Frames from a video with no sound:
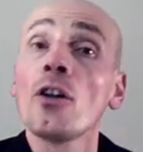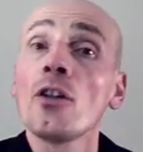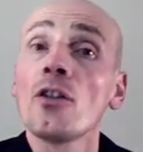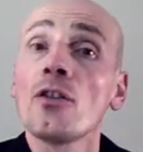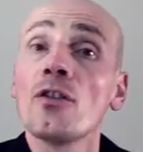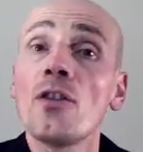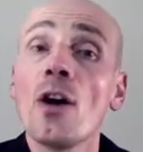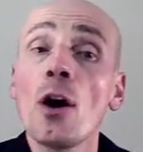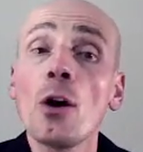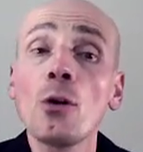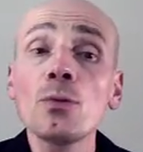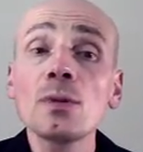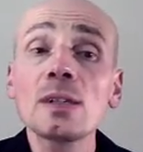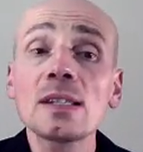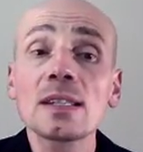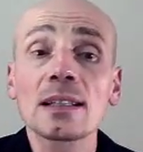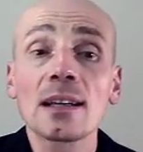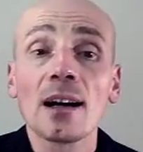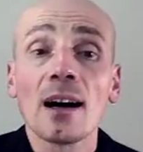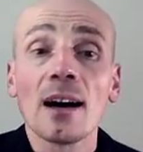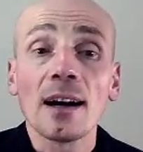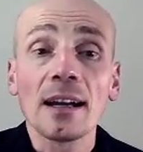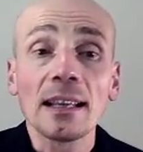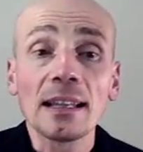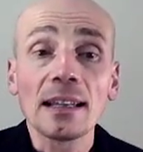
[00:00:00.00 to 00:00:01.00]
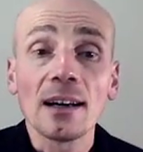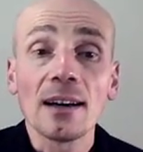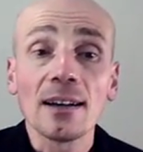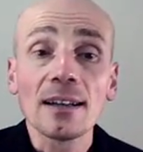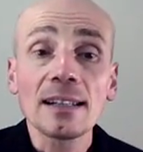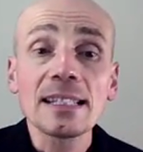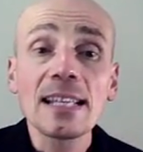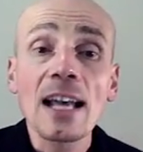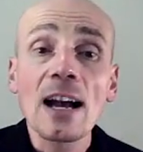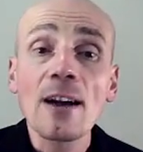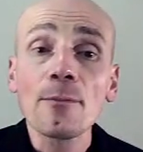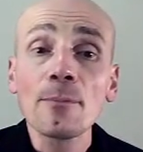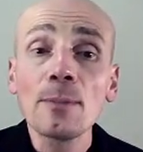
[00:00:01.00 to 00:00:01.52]
Those
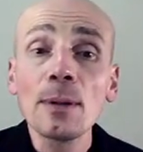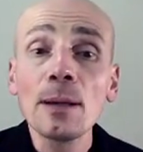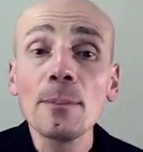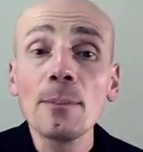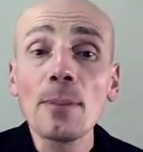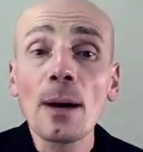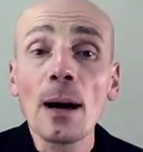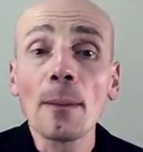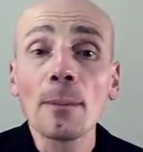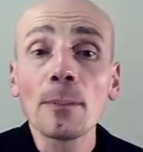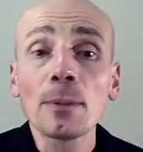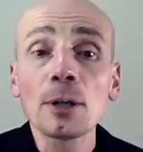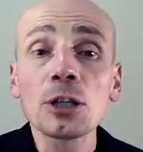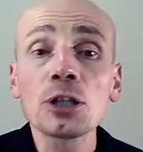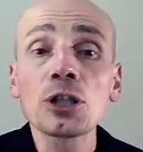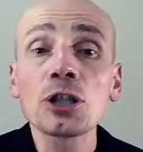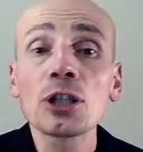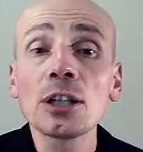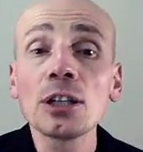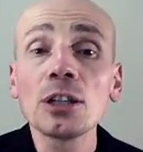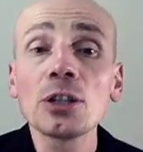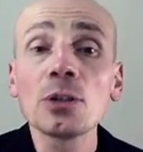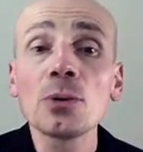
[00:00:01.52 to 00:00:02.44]
guidelines have been published in